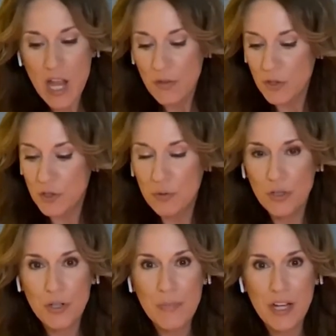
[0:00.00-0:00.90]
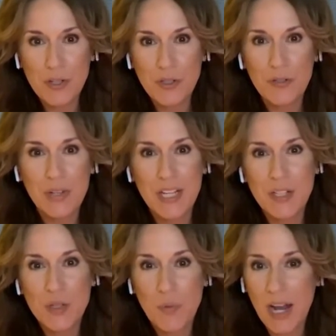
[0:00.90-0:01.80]
The shorter measures three
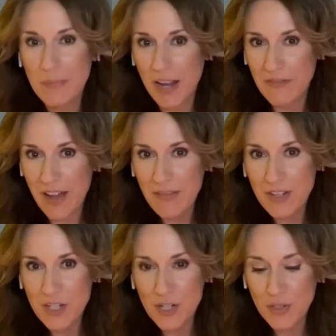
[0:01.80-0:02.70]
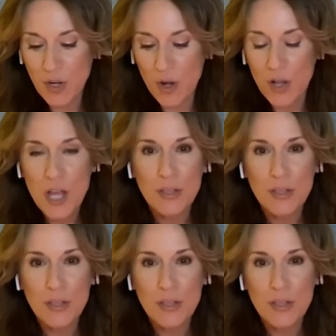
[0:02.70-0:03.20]
inches wide by five inches tall.